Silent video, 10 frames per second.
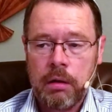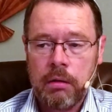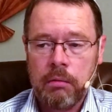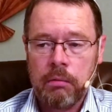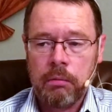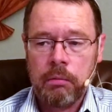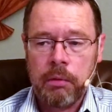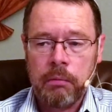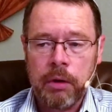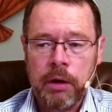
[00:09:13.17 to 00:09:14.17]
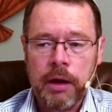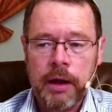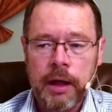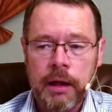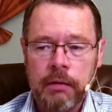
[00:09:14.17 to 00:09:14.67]

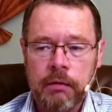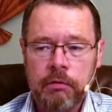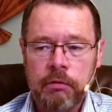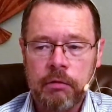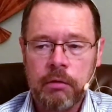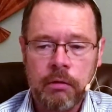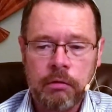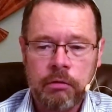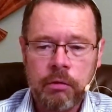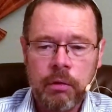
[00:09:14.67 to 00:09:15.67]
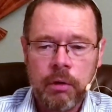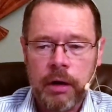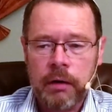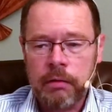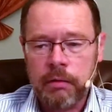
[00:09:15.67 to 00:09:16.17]
relaying this
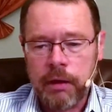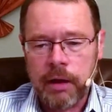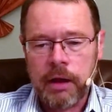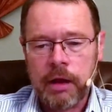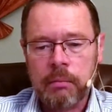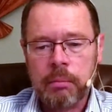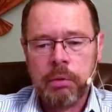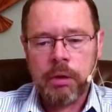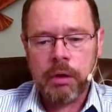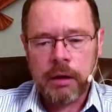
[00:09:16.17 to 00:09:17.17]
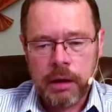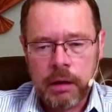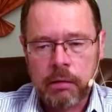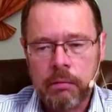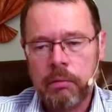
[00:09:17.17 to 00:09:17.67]
story that he had
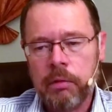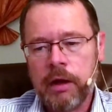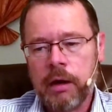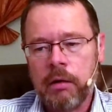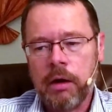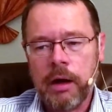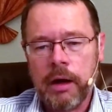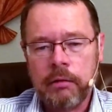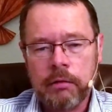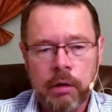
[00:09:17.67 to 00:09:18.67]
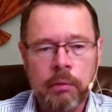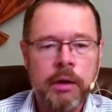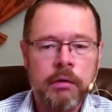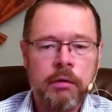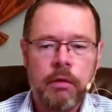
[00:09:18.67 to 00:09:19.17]
pleaded with Adonai to go
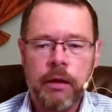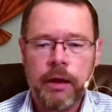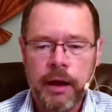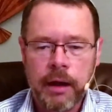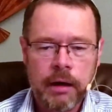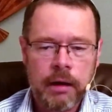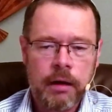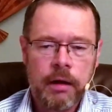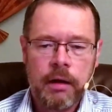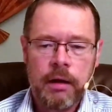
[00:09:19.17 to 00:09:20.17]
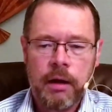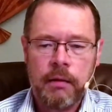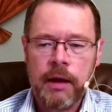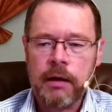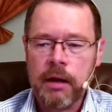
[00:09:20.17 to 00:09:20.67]
into the land,
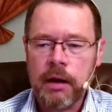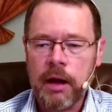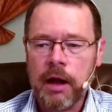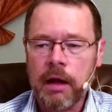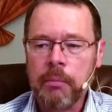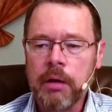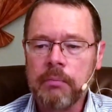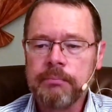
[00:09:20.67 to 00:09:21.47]
and that didn't happen.